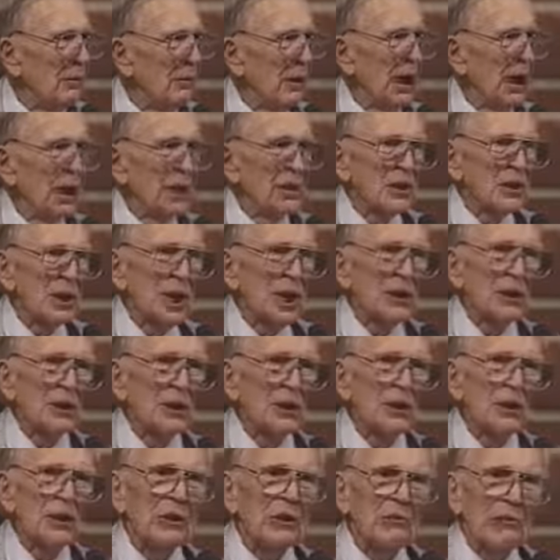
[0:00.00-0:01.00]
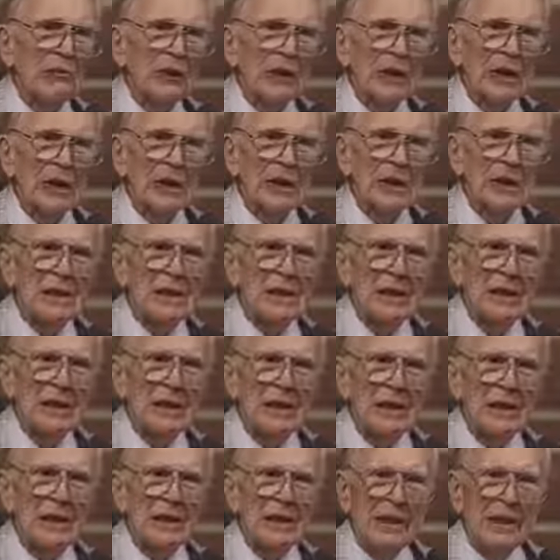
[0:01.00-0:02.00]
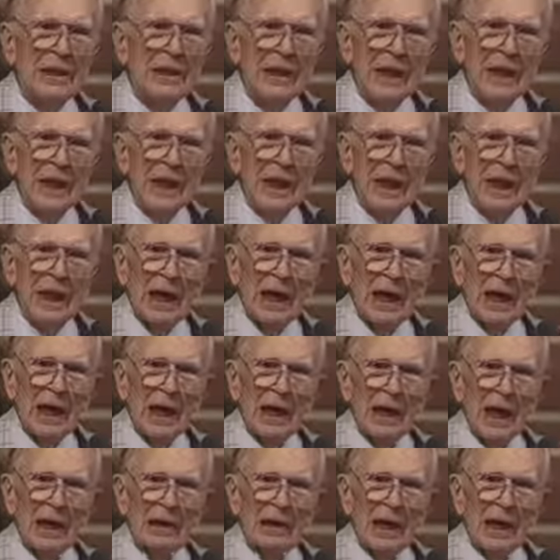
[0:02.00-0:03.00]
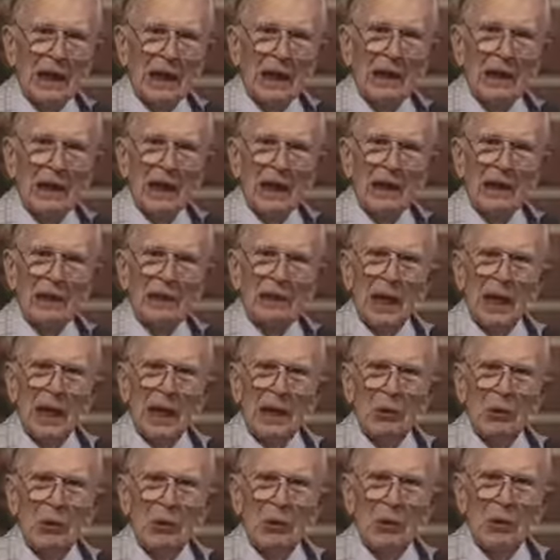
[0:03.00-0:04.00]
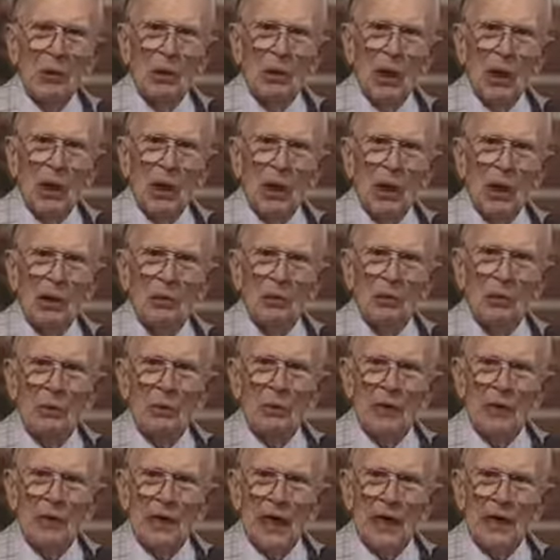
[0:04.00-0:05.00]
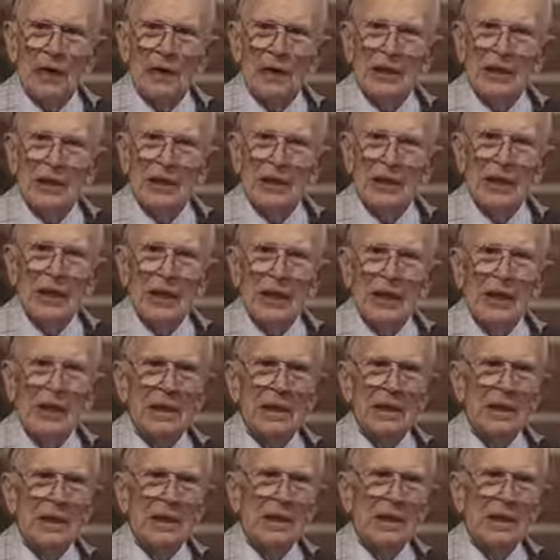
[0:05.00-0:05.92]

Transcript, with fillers: May I say to you, friends, I, I, I, I want, I want to say to you that,